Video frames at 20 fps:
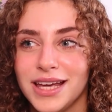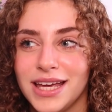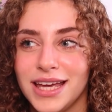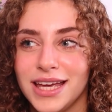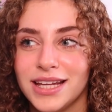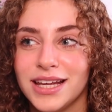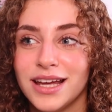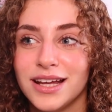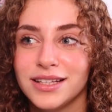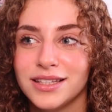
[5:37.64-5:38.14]

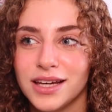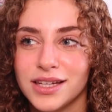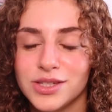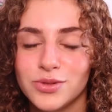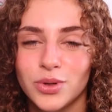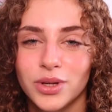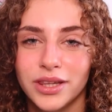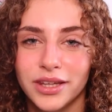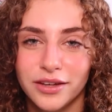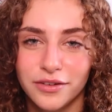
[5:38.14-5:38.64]
It does
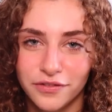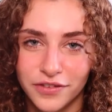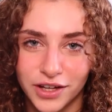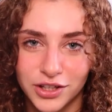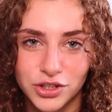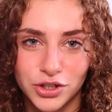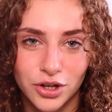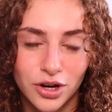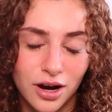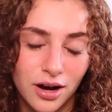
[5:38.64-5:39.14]
really
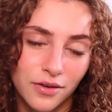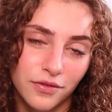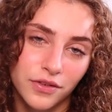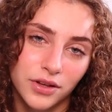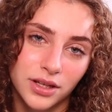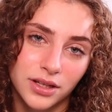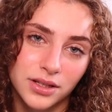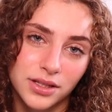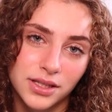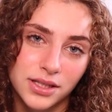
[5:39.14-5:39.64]
affect your
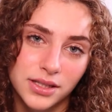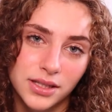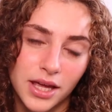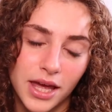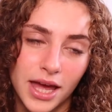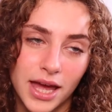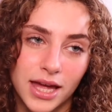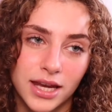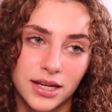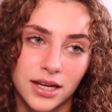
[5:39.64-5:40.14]
confidence,
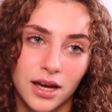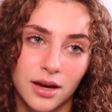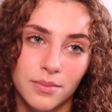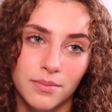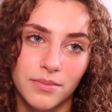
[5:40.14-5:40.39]
and